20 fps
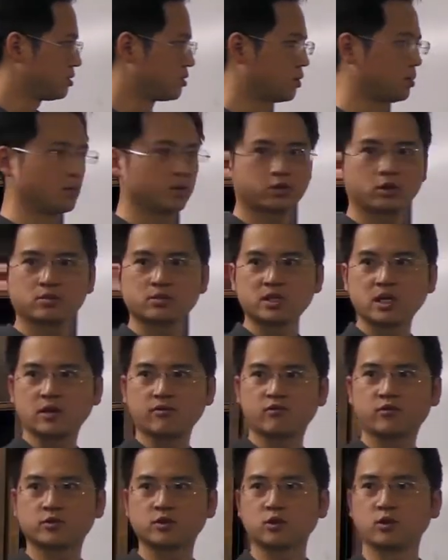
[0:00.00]
chromosomes
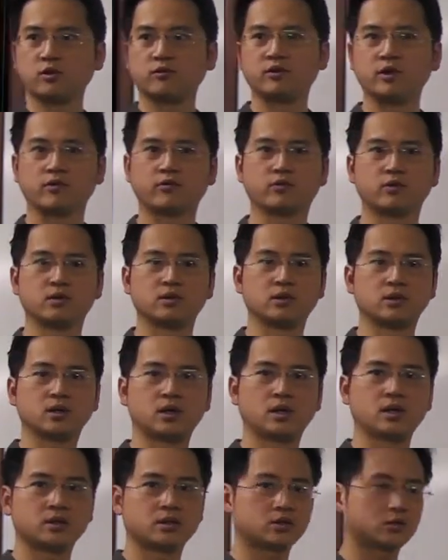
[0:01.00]
have sort of different
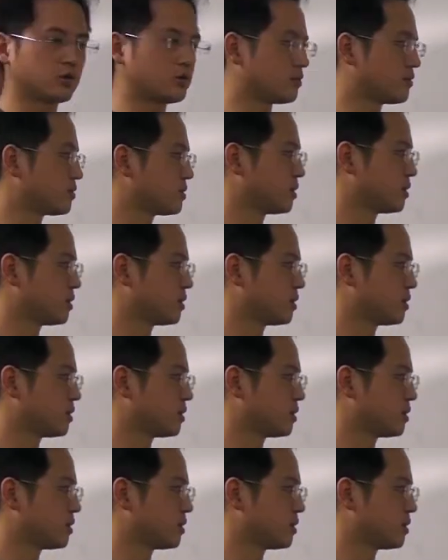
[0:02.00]
sort of